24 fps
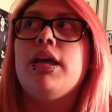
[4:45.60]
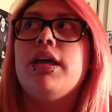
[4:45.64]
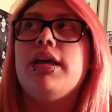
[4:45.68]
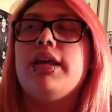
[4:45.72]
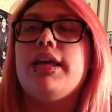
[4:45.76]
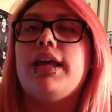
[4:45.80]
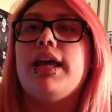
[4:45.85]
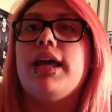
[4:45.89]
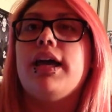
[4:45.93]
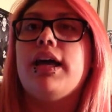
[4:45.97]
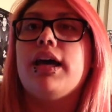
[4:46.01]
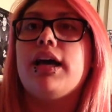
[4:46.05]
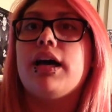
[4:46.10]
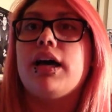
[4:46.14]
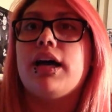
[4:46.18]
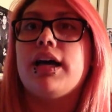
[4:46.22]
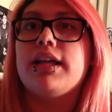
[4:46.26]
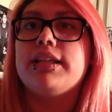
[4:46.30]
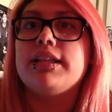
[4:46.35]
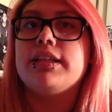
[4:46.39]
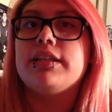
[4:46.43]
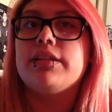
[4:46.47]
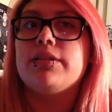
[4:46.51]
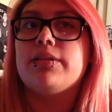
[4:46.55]
yeah,
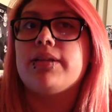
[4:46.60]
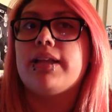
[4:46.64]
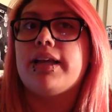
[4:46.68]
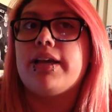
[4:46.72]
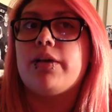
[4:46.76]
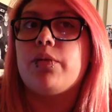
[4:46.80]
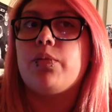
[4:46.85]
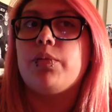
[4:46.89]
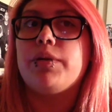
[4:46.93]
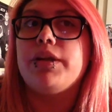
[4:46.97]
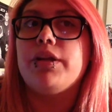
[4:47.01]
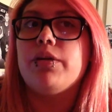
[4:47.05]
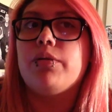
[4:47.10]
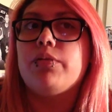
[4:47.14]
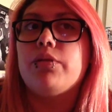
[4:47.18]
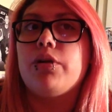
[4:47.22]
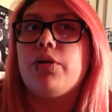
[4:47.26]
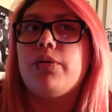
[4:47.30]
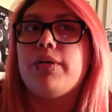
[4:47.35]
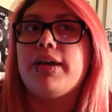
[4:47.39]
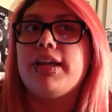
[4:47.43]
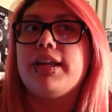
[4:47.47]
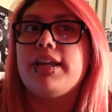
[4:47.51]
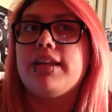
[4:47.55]
and then they're like, we don't
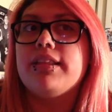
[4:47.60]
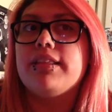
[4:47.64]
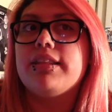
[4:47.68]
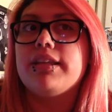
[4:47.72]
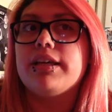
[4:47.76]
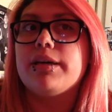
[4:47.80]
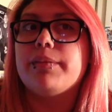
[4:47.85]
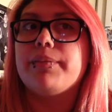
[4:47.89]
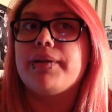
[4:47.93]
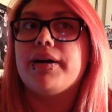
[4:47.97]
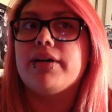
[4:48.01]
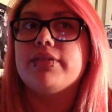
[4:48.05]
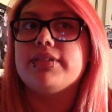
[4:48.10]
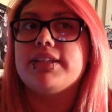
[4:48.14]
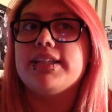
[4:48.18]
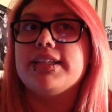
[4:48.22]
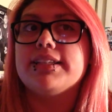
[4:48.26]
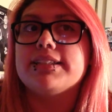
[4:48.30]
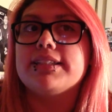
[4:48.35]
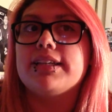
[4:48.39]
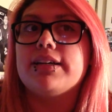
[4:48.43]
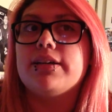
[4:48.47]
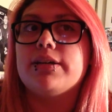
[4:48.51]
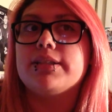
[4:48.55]
know anything about
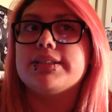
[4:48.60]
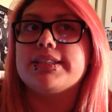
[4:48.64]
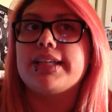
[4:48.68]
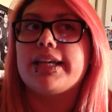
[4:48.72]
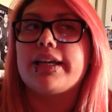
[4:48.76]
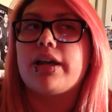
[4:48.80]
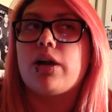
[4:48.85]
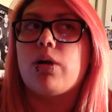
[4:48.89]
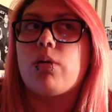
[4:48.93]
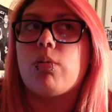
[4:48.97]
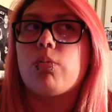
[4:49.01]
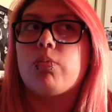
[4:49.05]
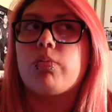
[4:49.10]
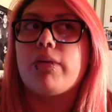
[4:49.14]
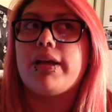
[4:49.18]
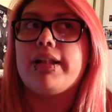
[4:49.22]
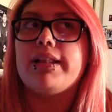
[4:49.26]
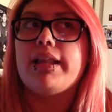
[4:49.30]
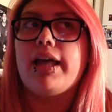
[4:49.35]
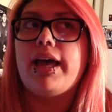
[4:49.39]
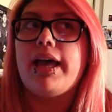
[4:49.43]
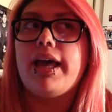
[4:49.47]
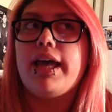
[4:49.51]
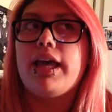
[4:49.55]
this. I was like,
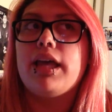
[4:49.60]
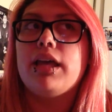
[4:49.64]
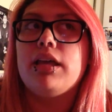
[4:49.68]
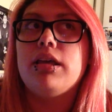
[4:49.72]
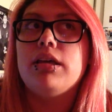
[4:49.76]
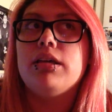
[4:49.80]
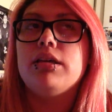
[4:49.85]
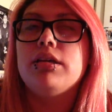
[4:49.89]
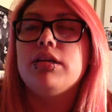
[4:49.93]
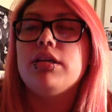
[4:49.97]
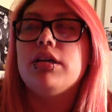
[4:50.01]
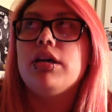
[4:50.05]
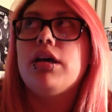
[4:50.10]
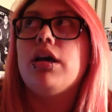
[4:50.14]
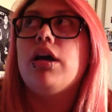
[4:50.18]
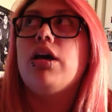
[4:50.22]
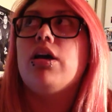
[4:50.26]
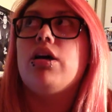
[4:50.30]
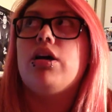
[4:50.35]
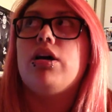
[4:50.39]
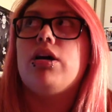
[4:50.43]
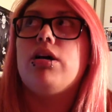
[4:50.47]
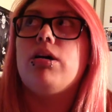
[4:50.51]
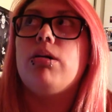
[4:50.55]
really?
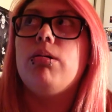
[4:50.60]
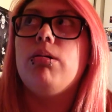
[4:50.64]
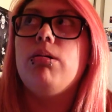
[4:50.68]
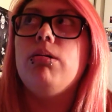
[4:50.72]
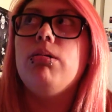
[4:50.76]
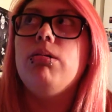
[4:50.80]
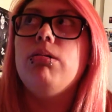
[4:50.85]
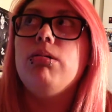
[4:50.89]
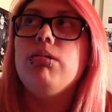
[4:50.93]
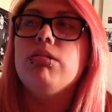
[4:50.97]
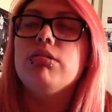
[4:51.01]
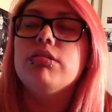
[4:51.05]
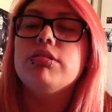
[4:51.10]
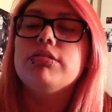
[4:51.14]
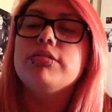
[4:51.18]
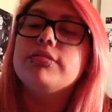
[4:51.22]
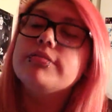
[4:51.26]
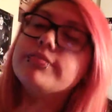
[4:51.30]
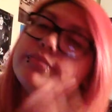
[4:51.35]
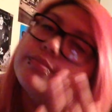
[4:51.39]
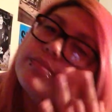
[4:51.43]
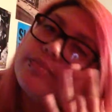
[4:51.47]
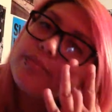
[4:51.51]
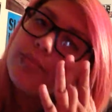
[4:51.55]
Ugh.
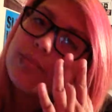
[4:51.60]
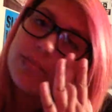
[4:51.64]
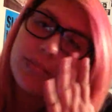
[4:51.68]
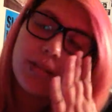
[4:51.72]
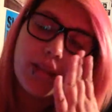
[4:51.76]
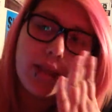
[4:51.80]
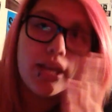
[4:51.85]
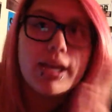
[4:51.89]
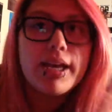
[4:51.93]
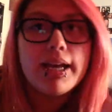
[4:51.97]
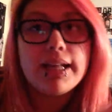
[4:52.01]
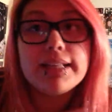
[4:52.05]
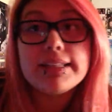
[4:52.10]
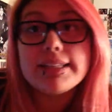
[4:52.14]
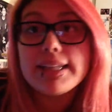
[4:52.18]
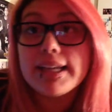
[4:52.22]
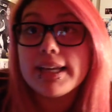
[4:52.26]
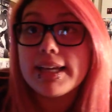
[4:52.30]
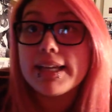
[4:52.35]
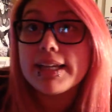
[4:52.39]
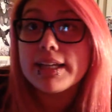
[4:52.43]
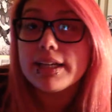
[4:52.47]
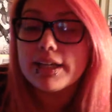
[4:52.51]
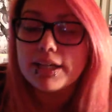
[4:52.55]
And
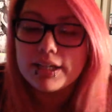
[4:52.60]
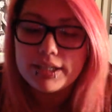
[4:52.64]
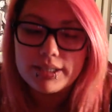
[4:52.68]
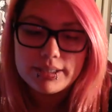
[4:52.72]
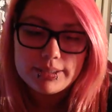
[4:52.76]
then